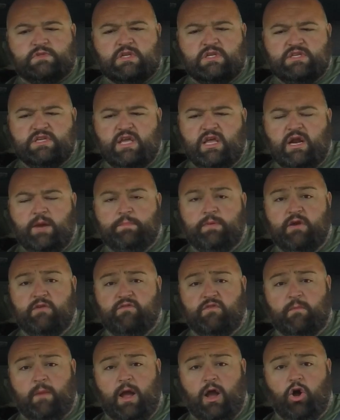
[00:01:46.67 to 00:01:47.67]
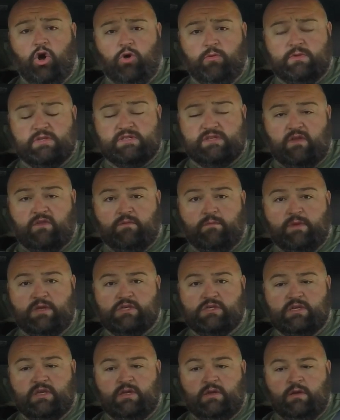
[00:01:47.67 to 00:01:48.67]
to get up here from my home in southern
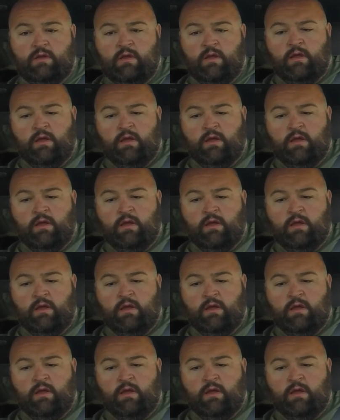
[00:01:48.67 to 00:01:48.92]
Michigan.